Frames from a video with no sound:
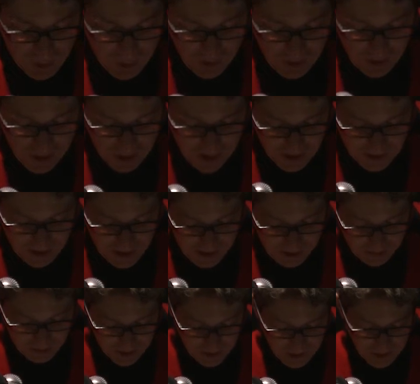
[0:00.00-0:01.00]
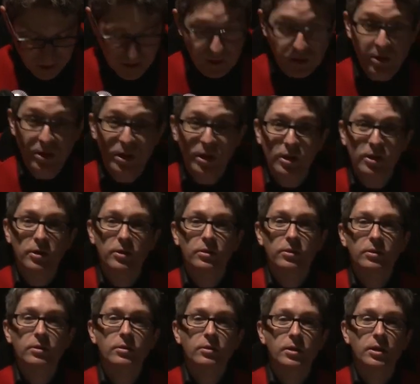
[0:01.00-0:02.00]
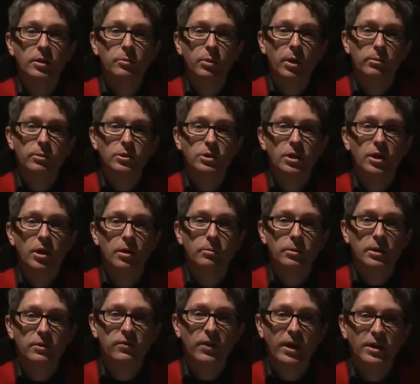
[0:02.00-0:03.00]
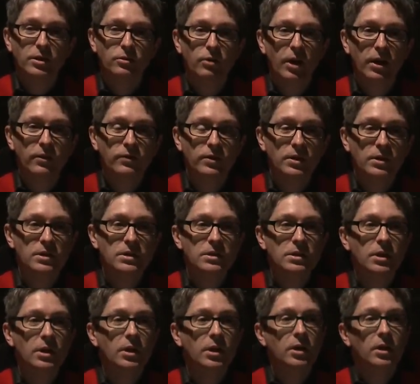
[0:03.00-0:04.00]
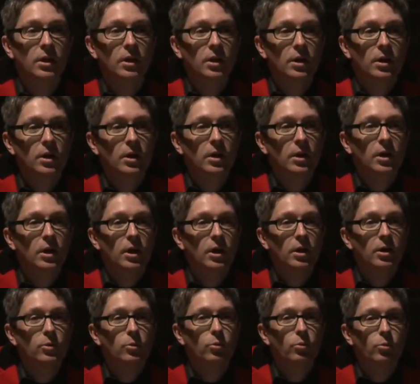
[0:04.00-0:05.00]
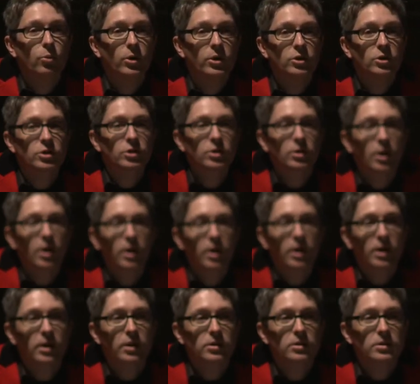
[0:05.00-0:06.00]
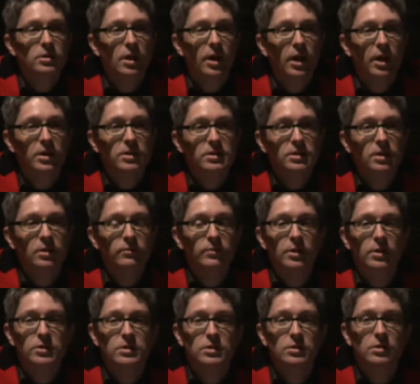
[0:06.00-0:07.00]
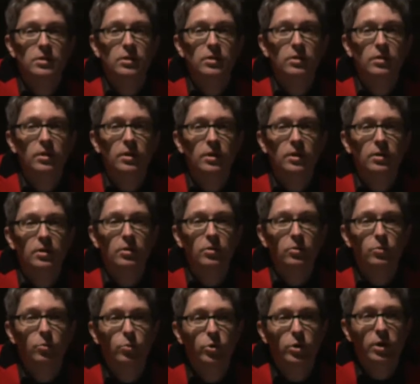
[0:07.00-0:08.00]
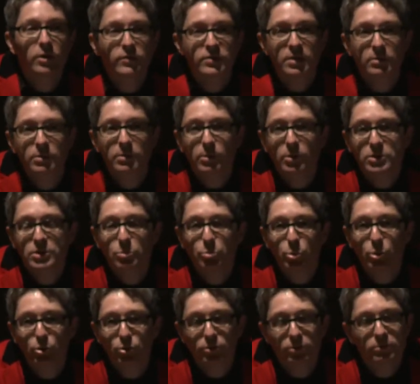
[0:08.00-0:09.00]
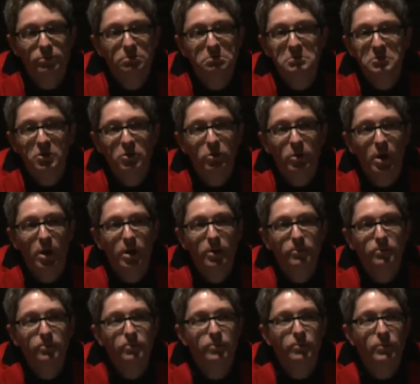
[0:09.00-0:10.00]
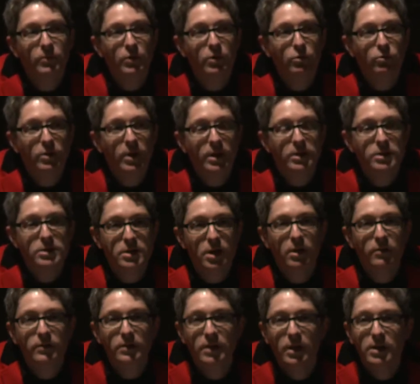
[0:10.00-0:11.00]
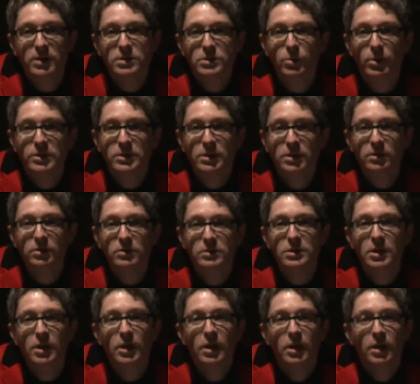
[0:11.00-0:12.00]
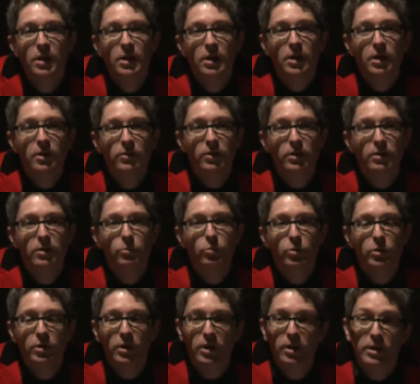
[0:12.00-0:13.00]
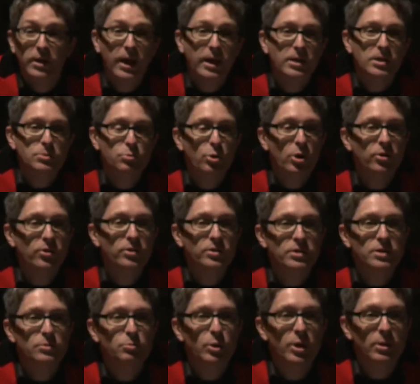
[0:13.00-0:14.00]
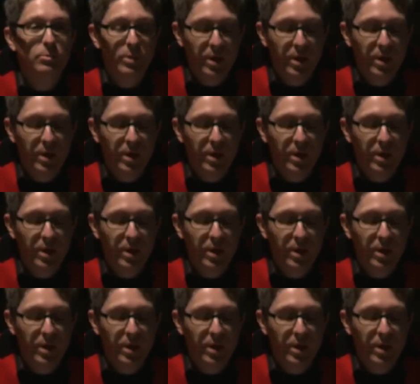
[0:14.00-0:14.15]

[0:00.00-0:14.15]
year, he established the publishing company Fantagraphics, which has given us the work of some of the most important creators of the last 20 years. The Hernandez Brothers, Peter